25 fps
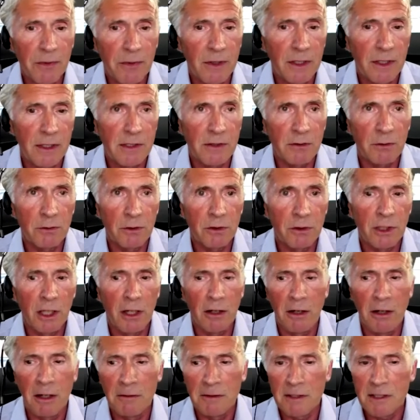These are all
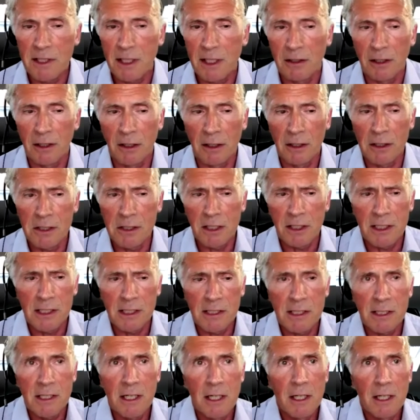our own
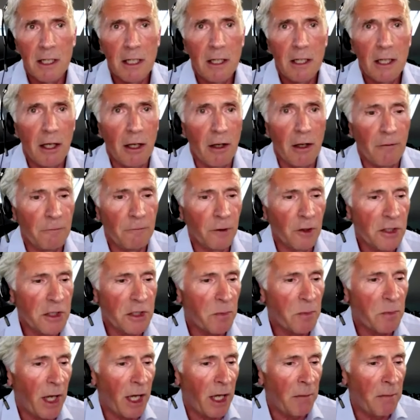technologies. Uh, voice
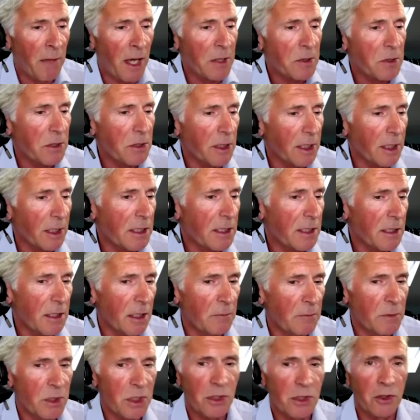biometrics,
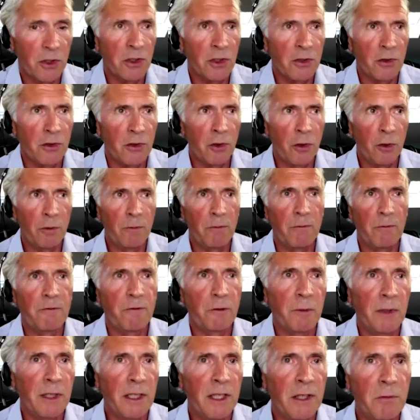I'm sure you're all
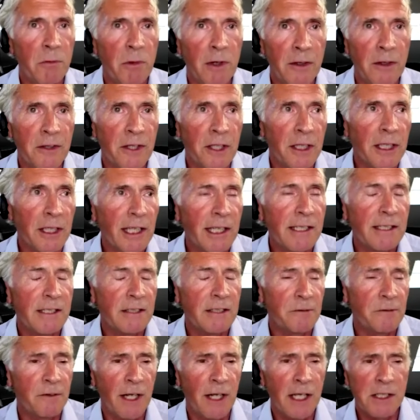familiar with. The key
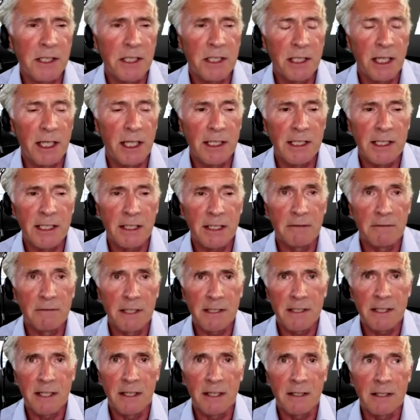differentiator
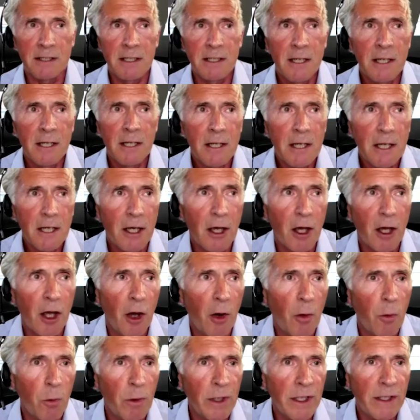is that
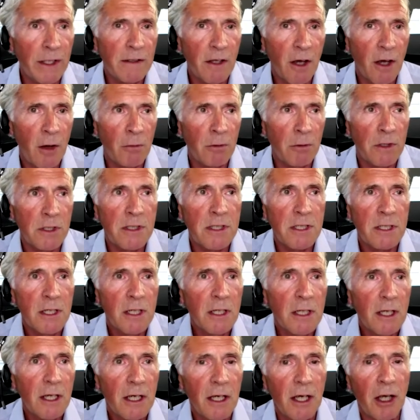uh, we don't
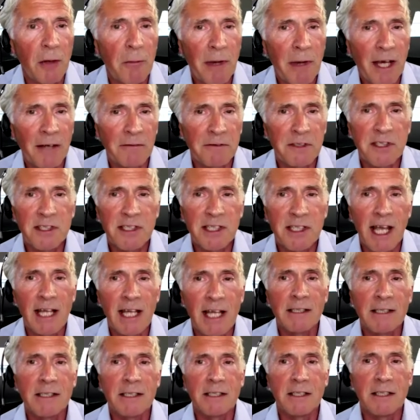um, have
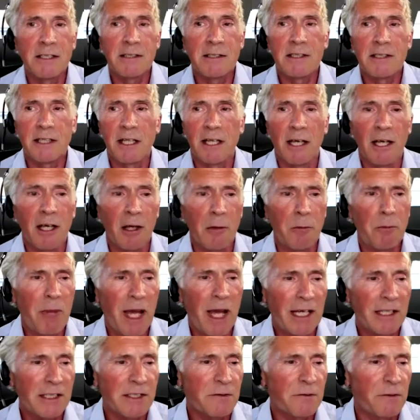standard uh,
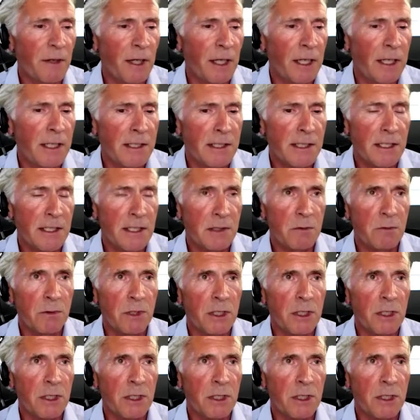passphrases.